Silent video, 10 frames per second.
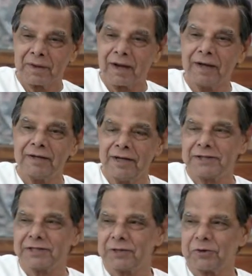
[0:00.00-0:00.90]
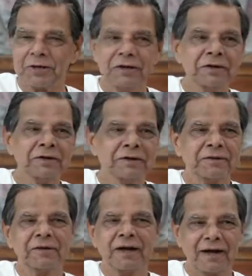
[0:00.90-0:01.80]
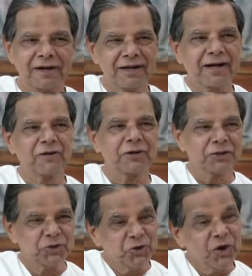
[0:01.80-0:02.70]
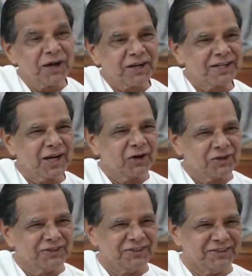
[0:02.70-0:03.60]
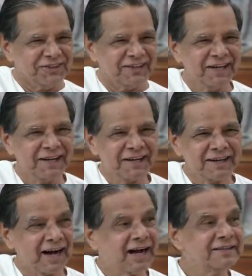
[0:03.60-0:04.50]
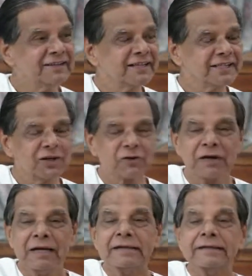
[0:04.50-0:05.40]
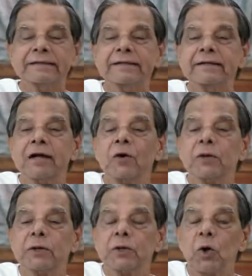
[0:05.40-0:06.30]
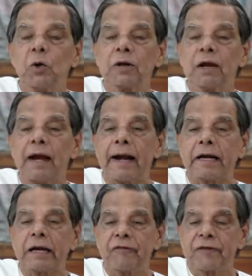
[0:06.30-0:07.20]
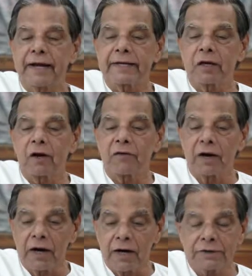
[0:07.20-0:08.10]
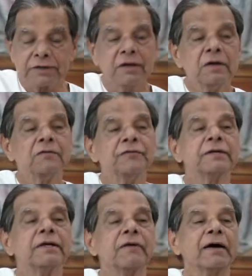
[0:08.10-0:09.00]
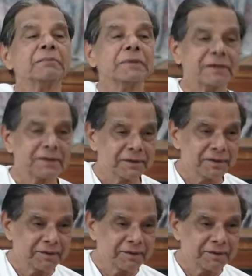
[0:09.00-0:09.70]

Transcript: I execute. Earlier it was you are the I execute. This is now total identification of hers with the Divine Mother.